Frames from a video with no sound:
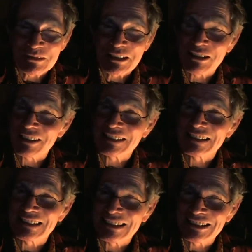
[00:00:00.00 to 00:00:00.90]
No,
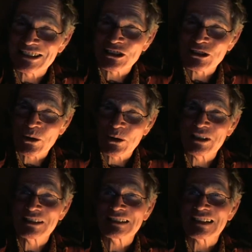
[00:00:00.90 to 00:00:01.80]
it's
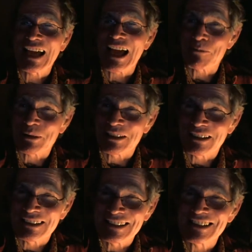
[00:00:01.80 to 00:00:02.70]
going to happen.
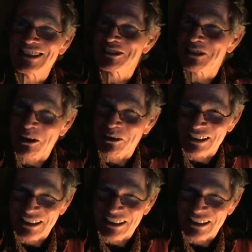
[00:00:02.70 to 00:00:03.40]
Sorry.